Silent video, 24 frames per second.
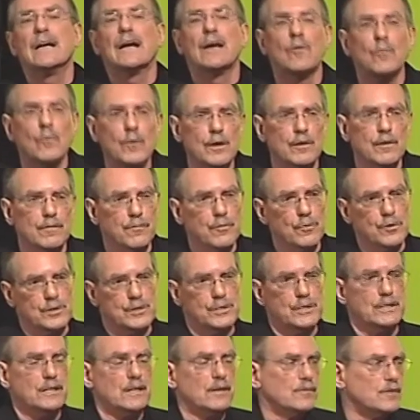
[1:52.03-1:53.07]
and we are
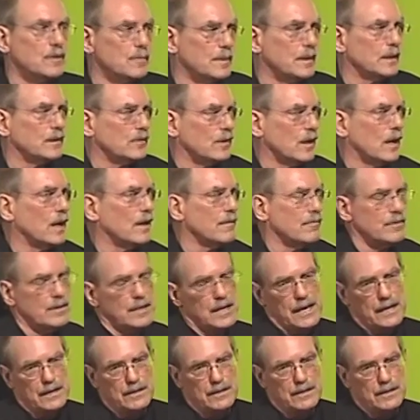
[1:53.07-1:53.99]
fortunate enough to be alive in that.